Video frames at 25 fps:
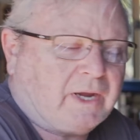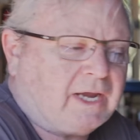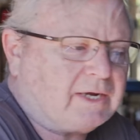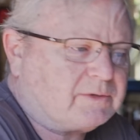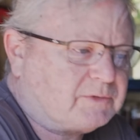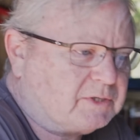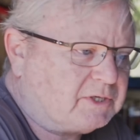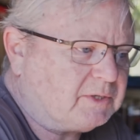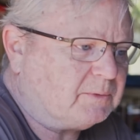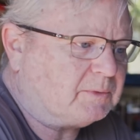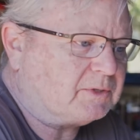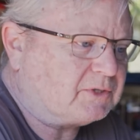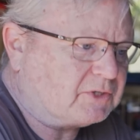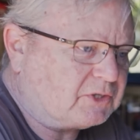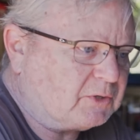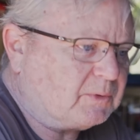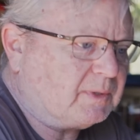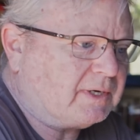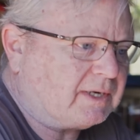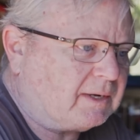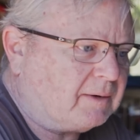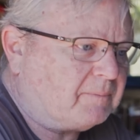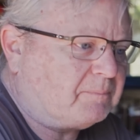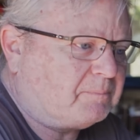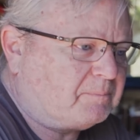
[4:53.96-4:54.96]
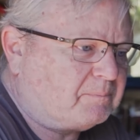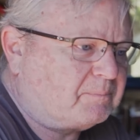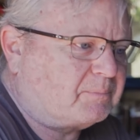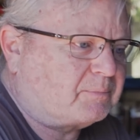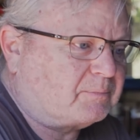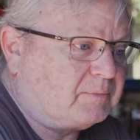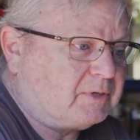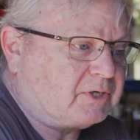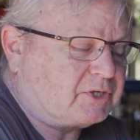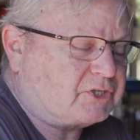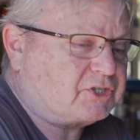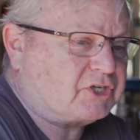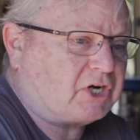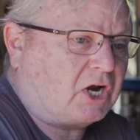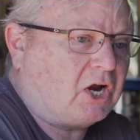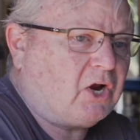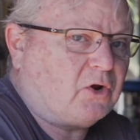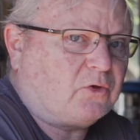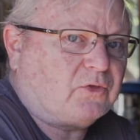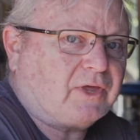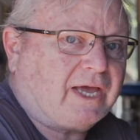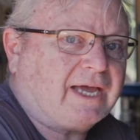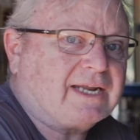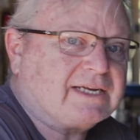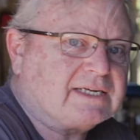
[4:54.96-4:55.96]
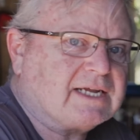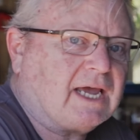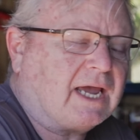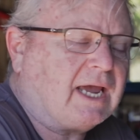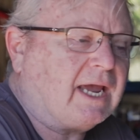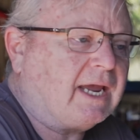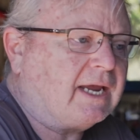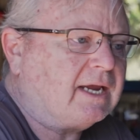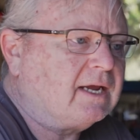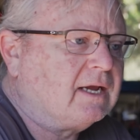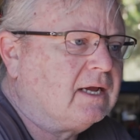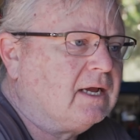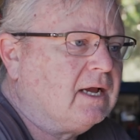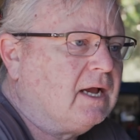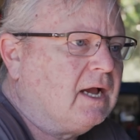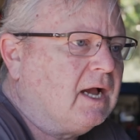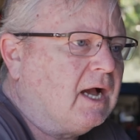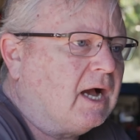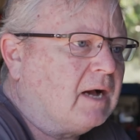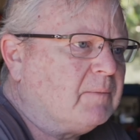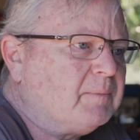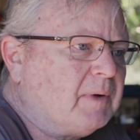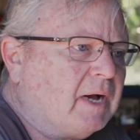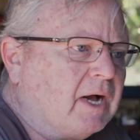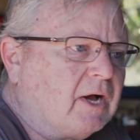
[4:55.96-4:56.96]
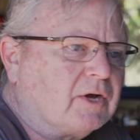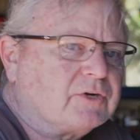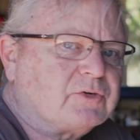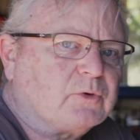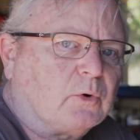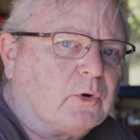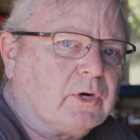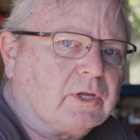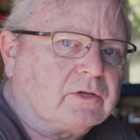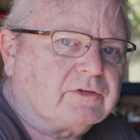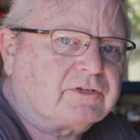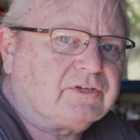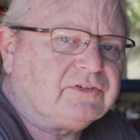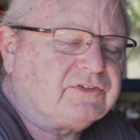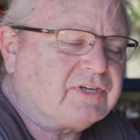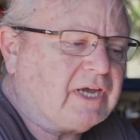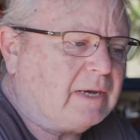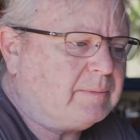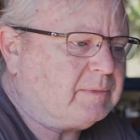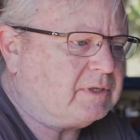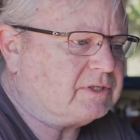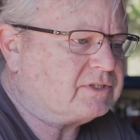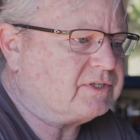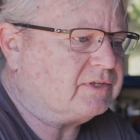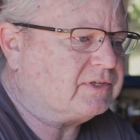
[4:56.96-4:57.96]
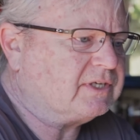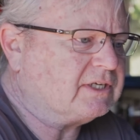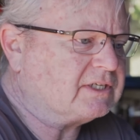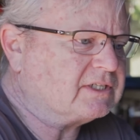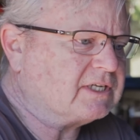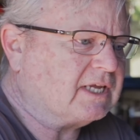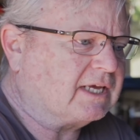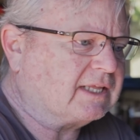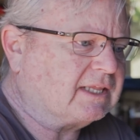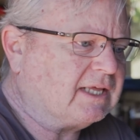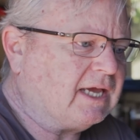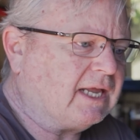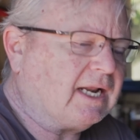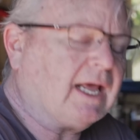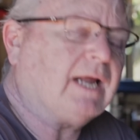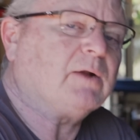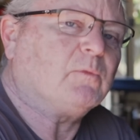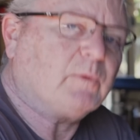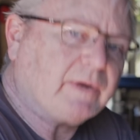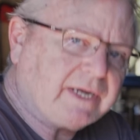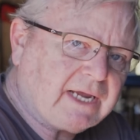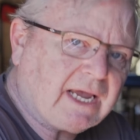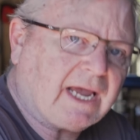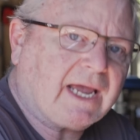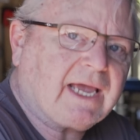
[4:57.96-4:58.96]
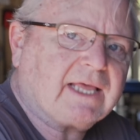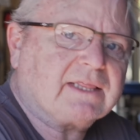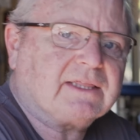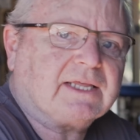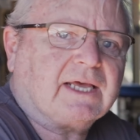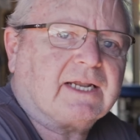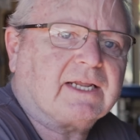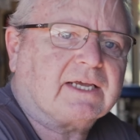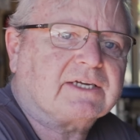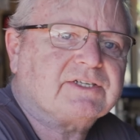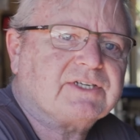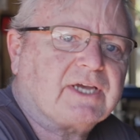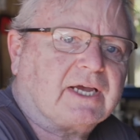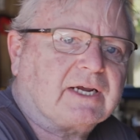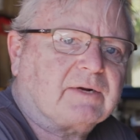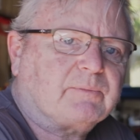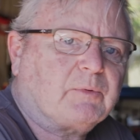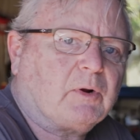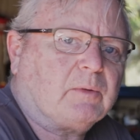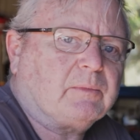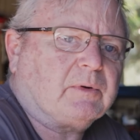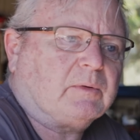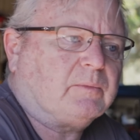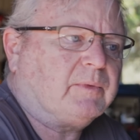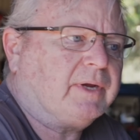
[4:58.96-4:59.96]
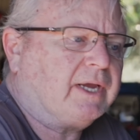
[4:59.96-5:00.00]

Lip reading: We actually were doing a show that day about oil contaminants and things like that, and we had that exact problem.